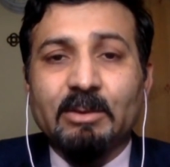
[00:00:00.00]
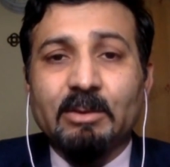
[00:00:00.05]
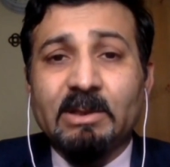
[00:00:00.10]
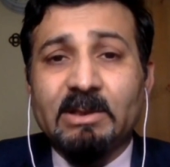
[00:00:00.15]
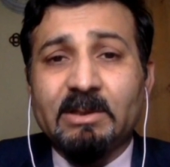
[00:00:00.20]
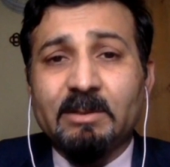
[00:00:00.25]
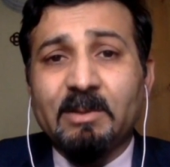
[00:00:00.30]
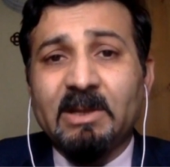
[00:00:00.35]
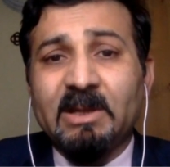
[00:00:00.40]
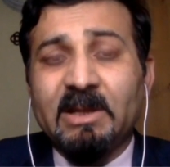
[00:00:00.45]
So
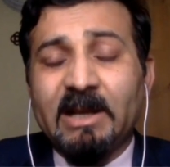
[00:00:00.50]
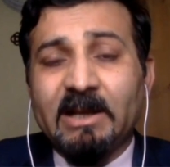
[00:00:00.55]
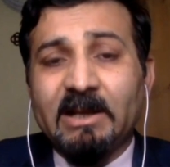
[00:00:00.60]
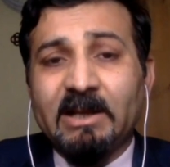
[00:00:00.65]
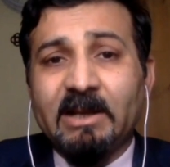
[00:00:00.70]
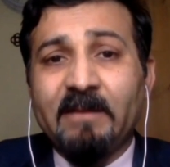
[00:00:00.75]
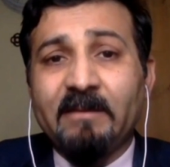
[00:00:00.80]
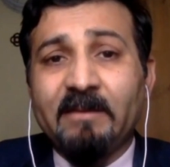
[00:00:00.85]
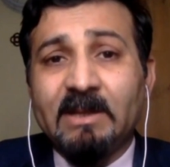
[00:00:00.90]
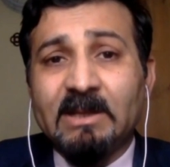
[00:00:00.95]
this means
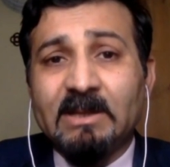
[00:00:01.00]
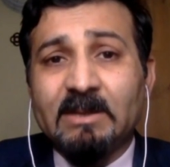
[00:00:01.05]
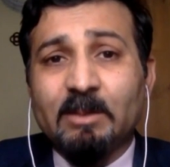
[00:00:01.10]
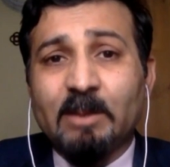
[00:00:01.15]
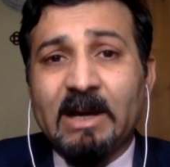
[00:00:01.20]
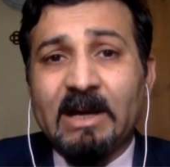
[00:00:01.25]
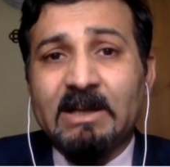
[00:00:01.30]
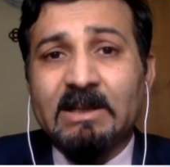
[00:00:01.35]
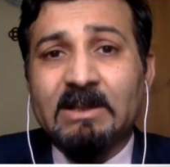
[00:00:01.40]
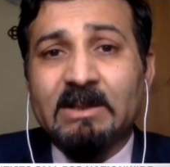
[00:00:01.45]
that if this
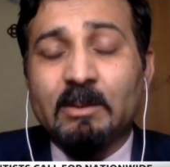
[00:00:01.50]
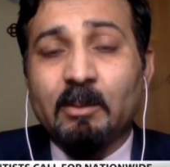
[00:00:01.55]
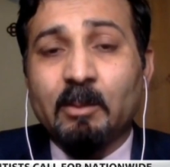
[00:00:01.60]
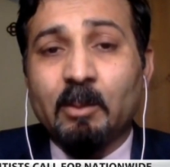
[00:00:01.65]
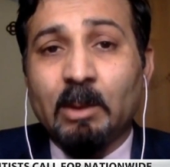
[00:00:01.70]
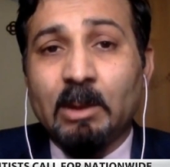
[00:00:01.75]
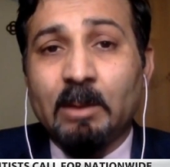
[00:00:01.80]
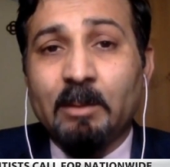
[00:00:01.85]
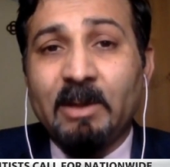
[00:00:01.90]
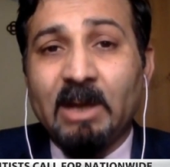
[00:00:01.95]
virus
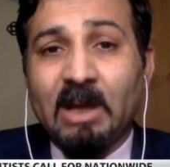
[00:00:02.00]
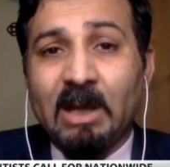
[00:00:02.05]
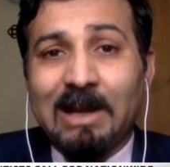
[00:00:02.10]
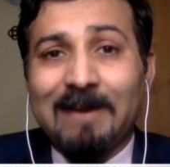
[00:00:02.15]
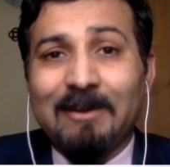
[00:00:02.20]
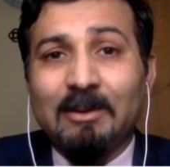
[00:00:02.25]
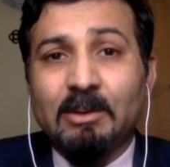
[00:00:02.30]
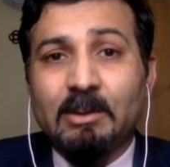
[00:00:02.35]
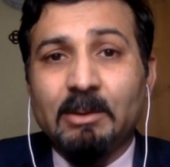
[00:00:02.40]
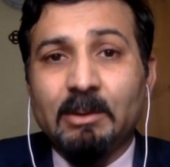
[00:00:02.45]
would be
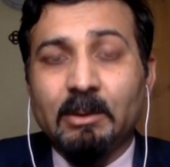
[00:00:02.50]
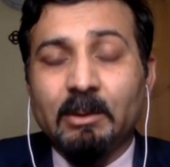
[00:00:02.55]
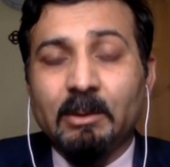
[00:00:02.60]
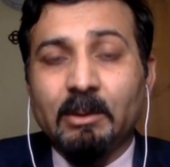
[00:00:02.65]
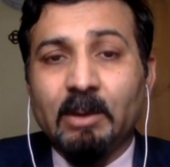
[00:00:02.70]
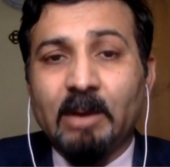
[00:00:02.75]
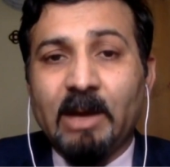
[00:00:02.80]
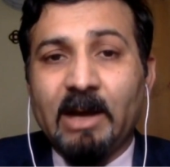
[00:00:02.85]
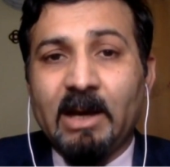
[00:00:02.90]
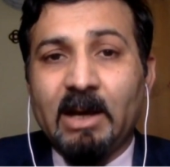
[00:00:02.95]
allowed
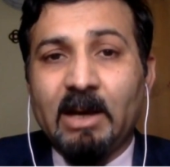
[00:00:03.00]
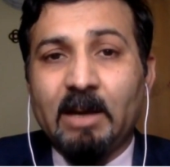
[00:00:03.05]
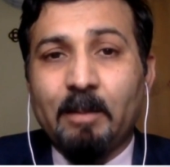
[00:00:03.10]
to